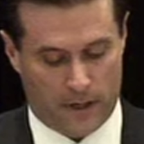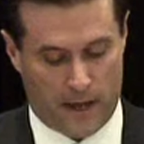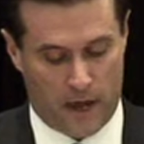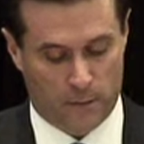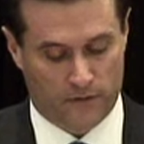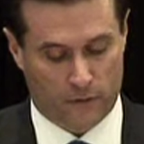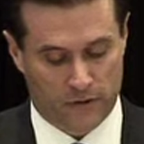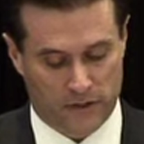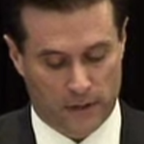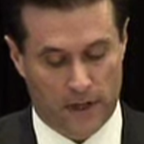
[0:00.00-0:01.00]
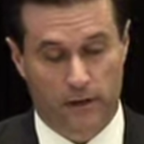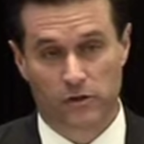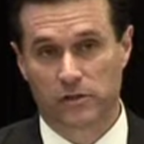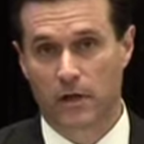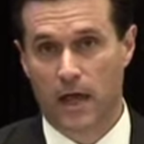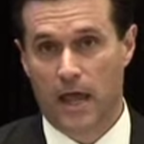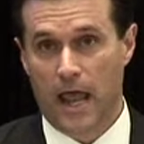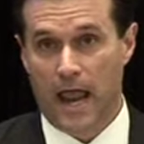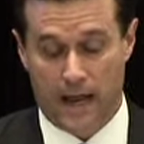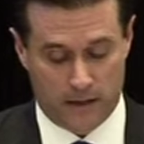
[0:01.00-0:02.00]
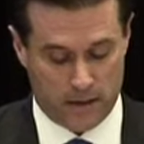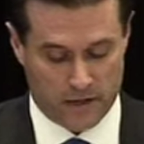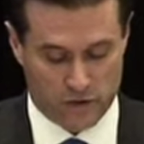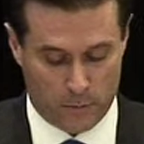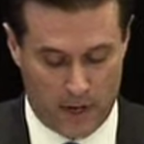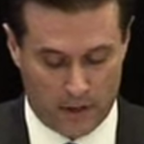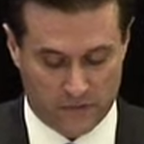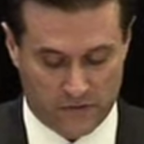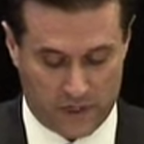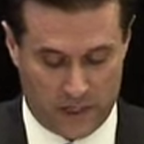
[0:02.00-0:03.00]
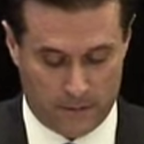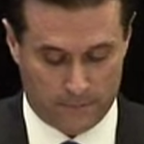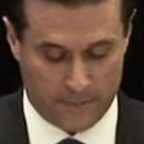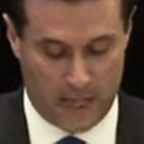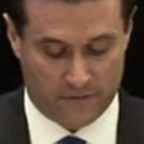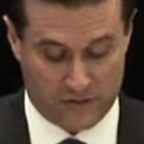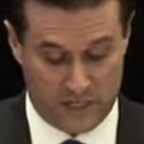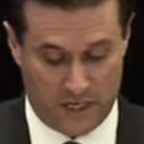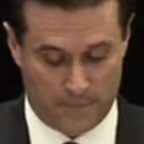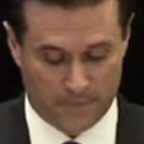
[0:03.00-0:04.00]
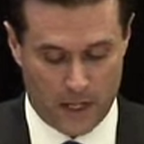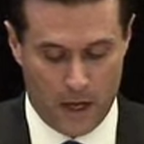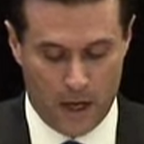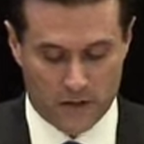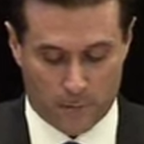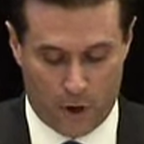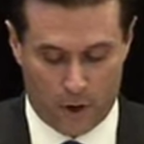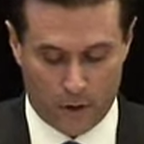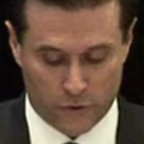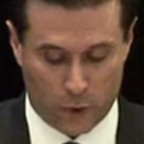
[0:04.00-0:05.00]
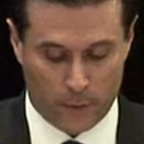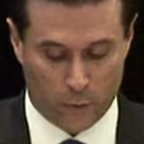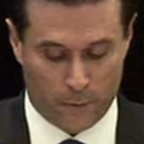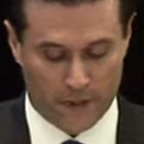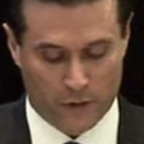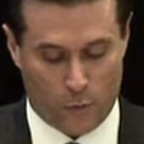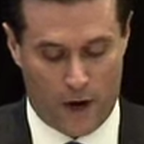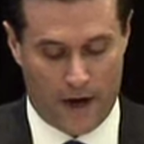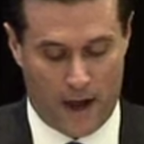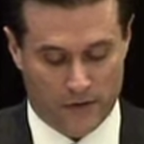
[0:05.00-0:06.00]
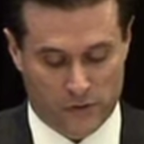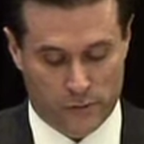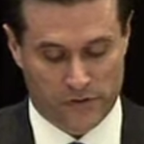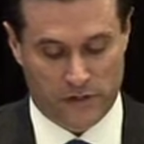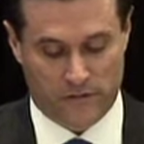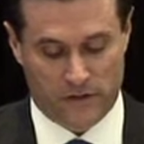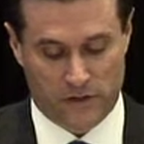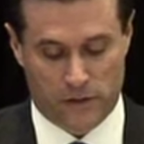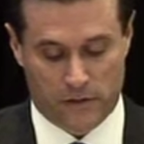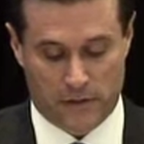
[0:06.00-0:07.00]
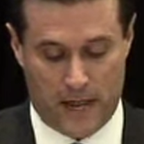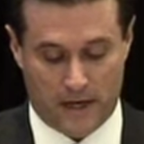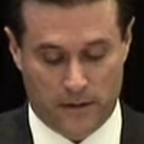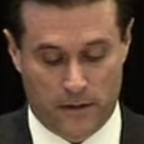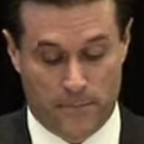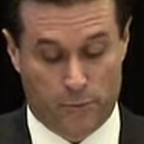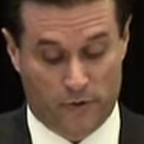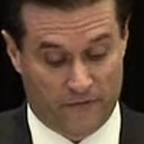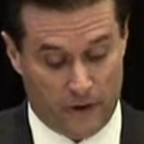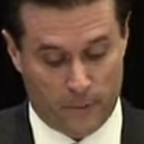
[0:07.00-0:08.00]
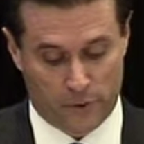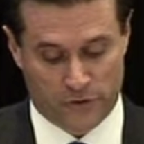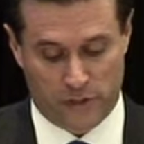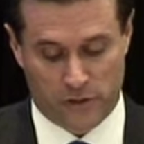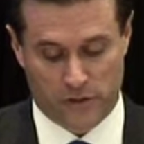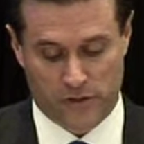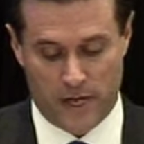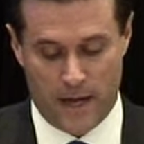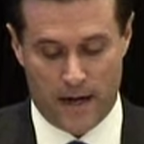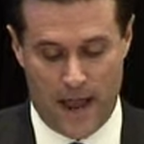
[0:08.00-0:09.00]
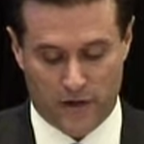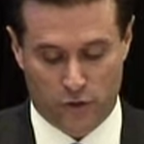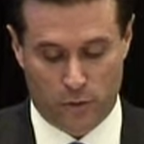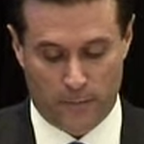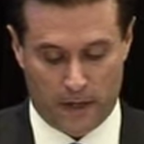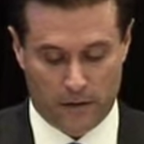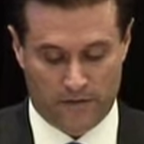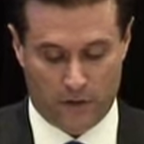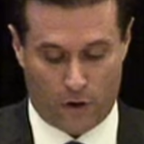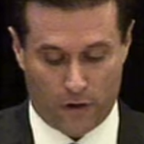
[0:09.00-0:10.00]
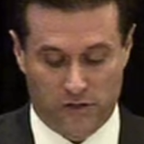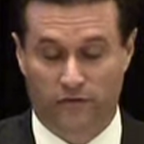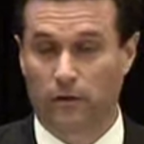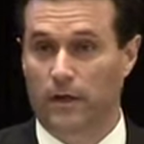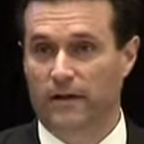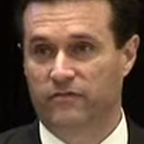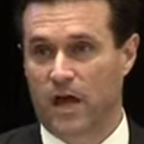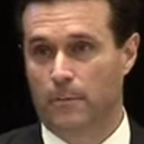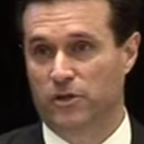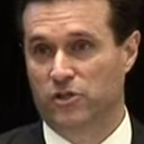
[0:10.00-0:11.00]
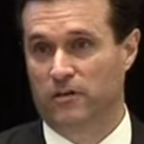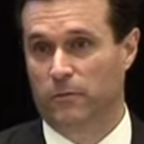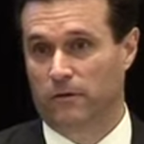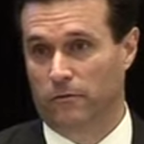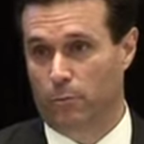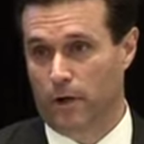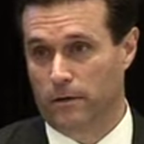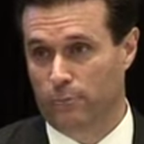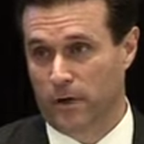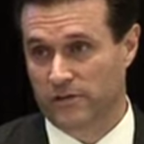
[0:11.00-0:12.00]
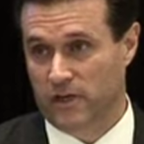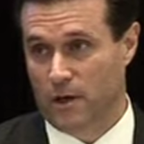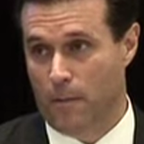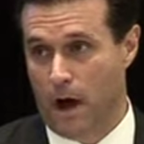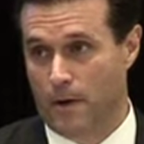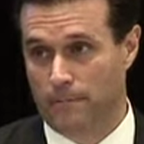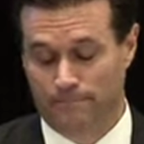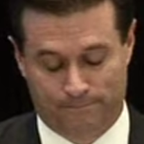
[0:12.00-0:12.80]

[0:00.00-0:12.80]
Academy of Arts and Letters. And, as you may have seen, tomorrow, Toby will be at the White House to receive this year's very prestigious National Medal of the Arts for Lifetime Achievement from President Obama.